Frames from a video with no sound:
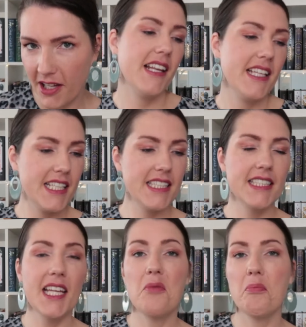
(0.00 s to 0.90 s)
And in this
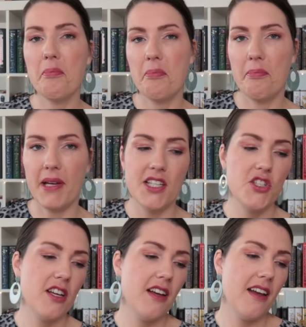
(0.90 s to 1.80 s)
scene,
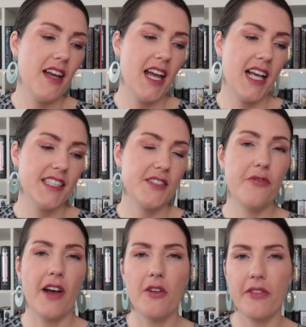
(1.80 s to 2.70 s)
Benja has
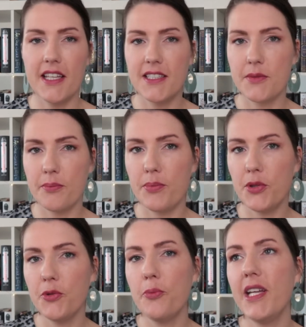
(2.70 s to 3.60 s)
found this
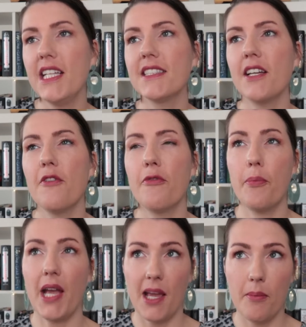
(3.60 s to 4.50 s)
blue piece of
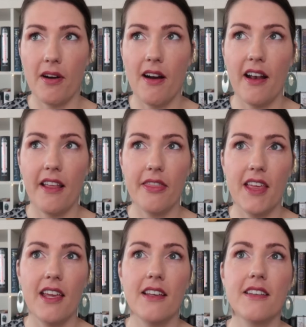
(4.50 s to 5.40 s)
paper and I
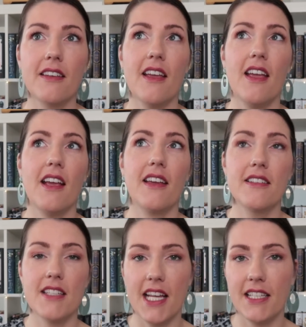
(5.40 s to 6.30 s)
think it
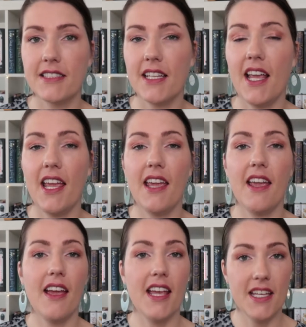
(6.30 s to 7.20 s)
contains a
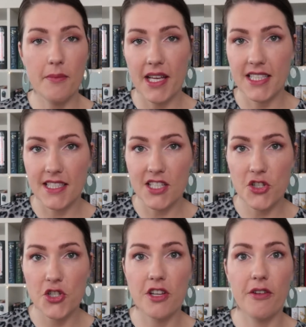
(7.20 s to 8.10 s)
hidden
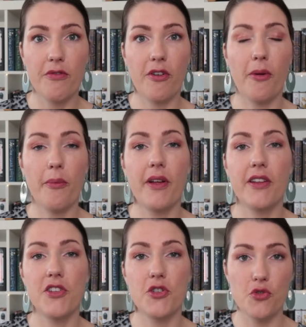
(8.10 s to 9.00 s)
message from
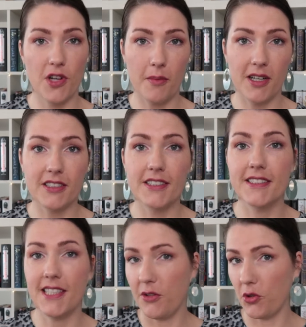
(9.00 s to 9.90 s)
the Dreamers, the
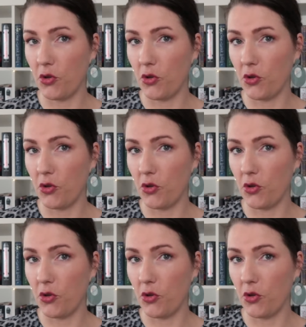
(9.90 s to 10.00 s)
secret